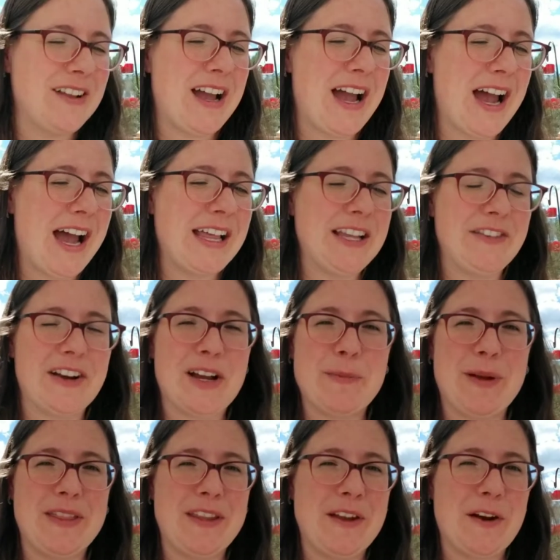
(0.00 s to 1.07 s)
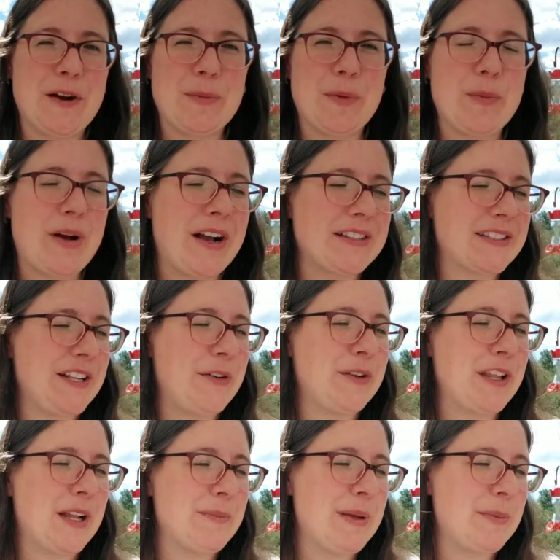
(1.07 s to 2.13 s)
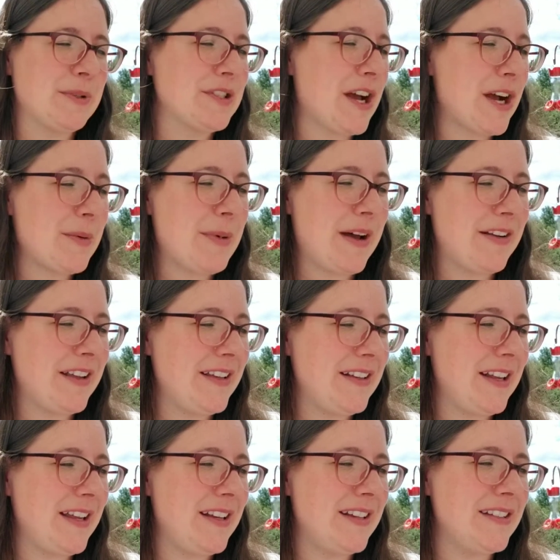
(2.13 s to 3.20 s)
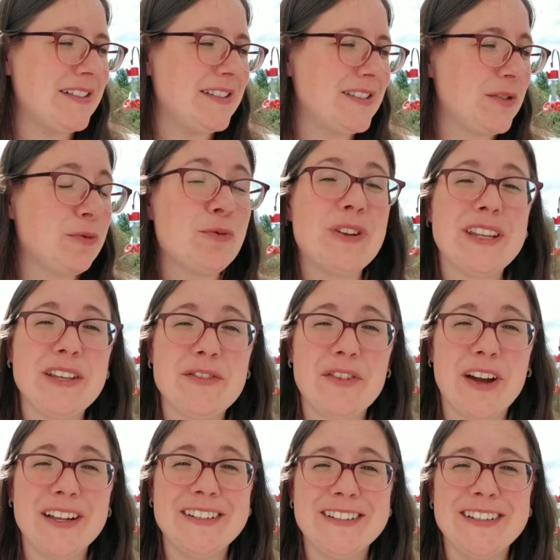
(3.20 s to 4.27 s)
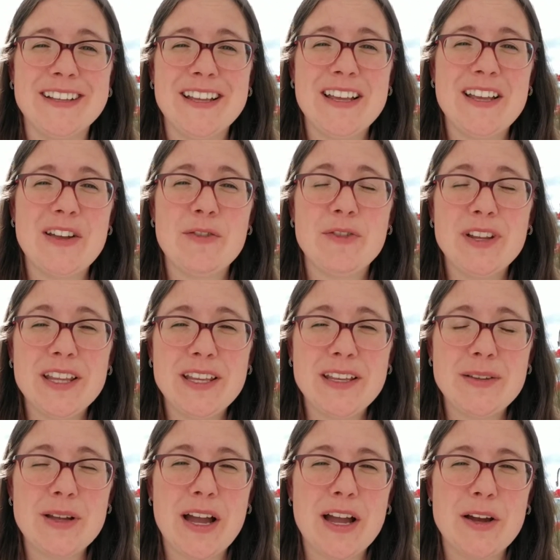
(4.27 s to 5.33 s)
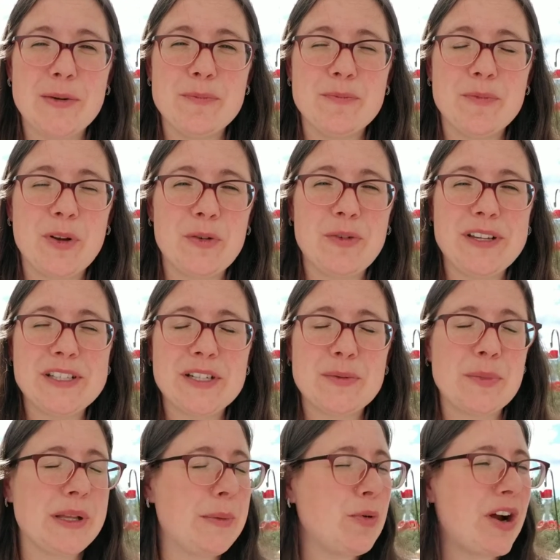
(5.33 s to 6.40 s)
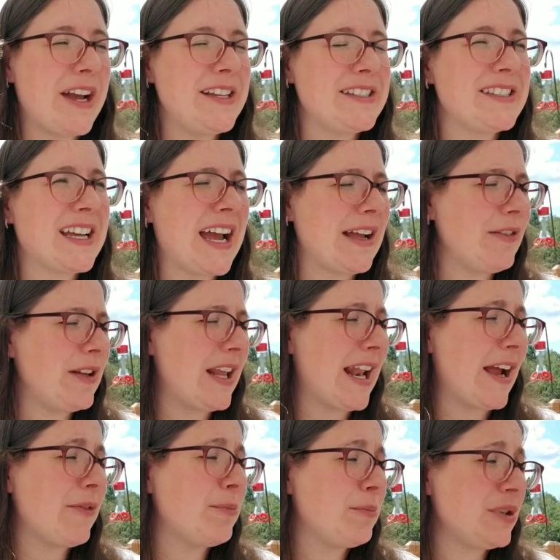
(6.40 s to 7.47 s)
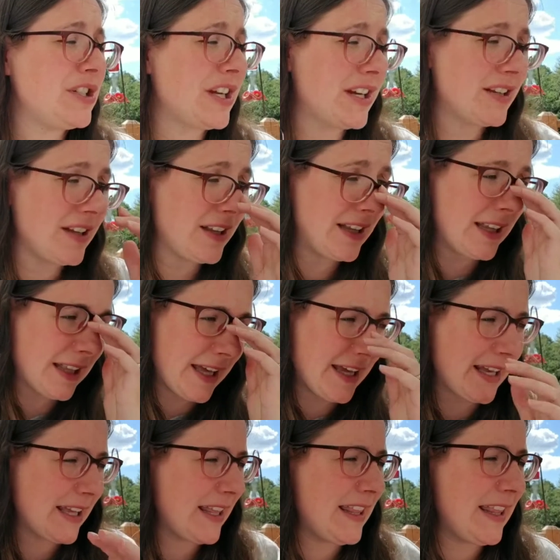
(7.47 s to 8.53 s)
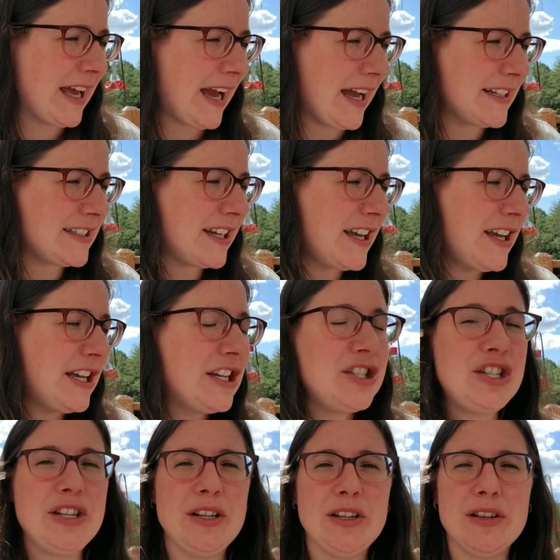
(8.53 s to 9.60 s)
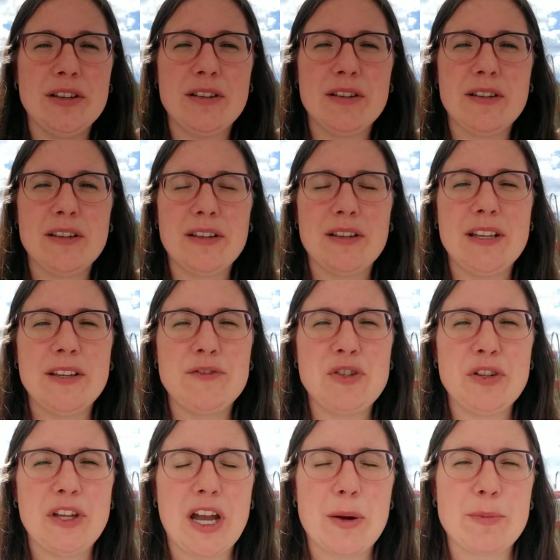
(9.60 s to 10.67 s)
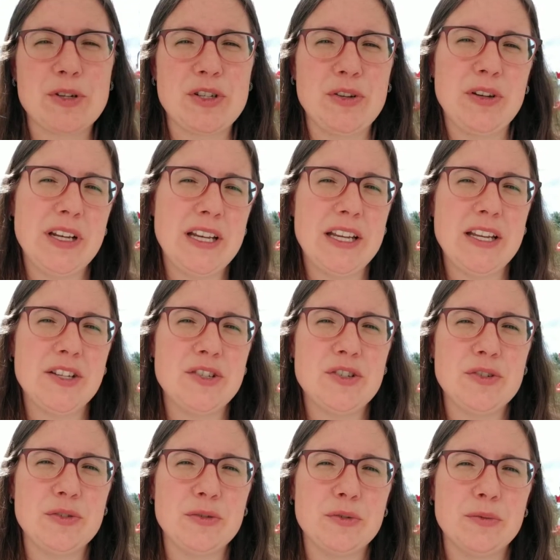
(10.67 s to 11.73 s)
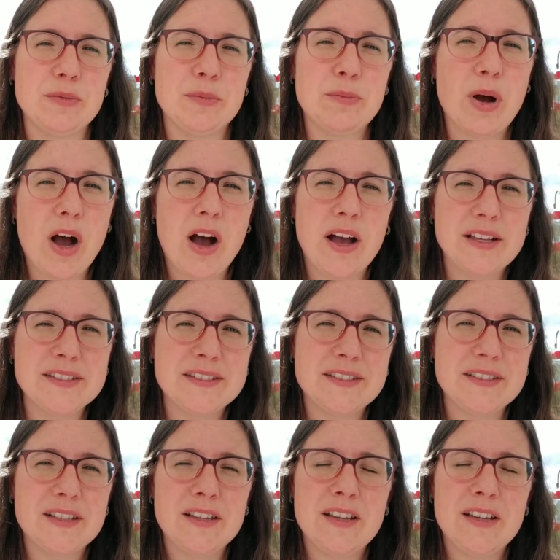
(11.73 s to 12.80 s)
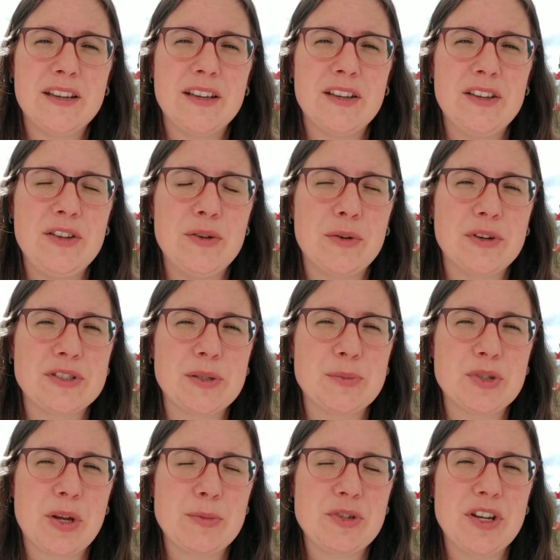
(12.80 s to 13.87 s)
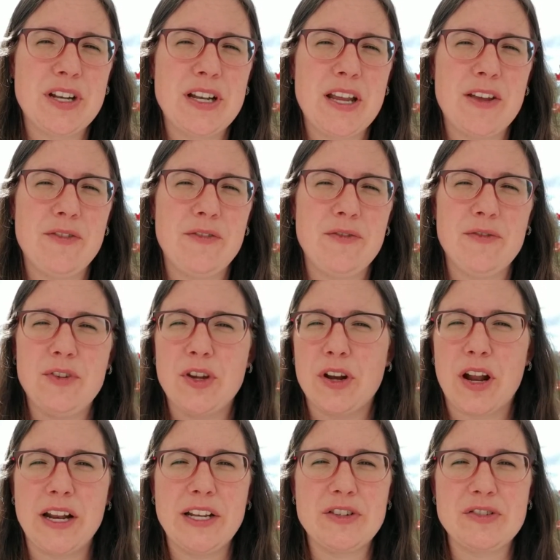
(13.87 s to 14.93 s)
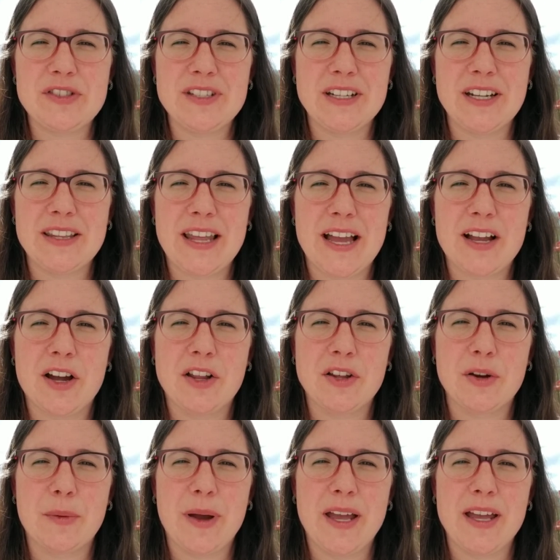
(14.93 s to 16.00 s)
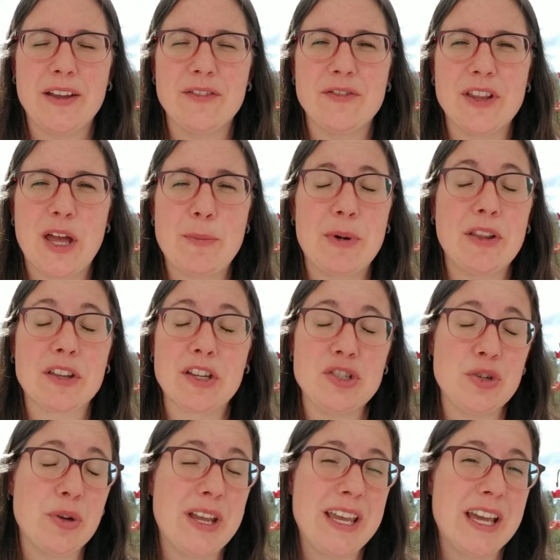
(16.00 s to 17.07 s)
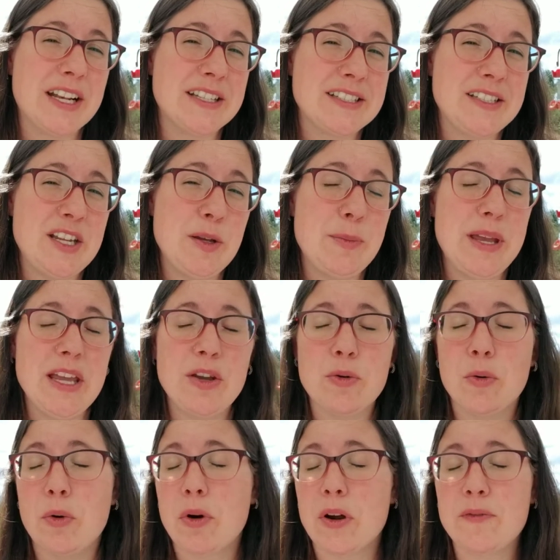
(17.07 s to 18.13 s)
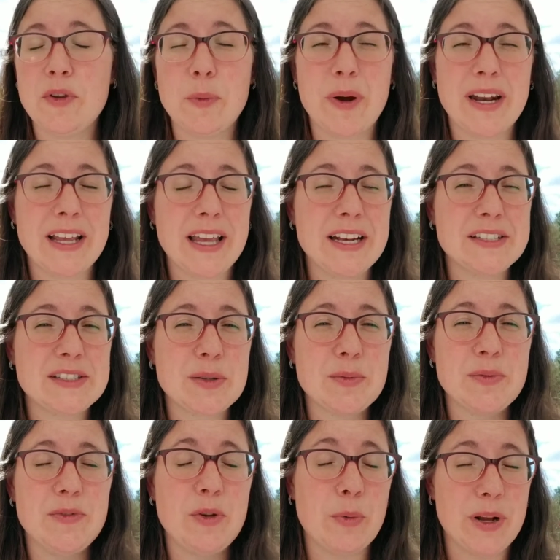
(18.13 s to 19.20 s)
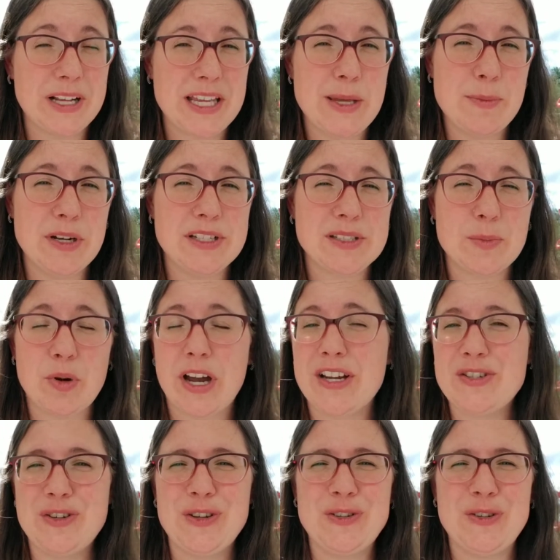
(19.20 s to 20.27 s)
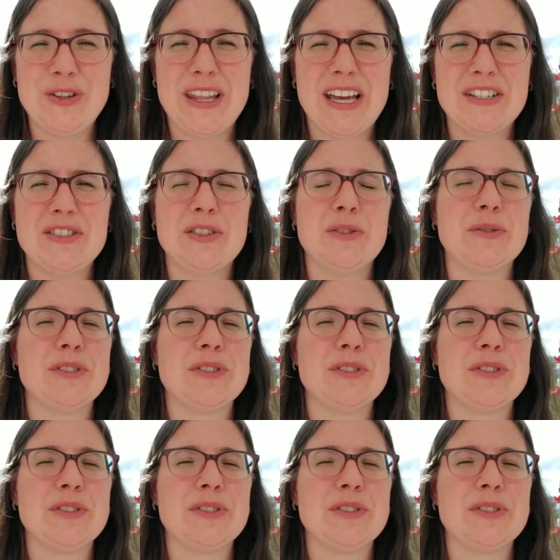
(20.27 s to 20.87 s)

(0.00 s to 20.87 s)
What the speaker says: Highly recommend the Yarnable box. I know a lot of people talk about it. It is really fun, really reasonably priced. And I particularly like that she gives you the opportunity to pause your subscription if you're not interested in that colorway for that month, because you can get a sneak peek, or if you want to keep it a surprise, you can do that too.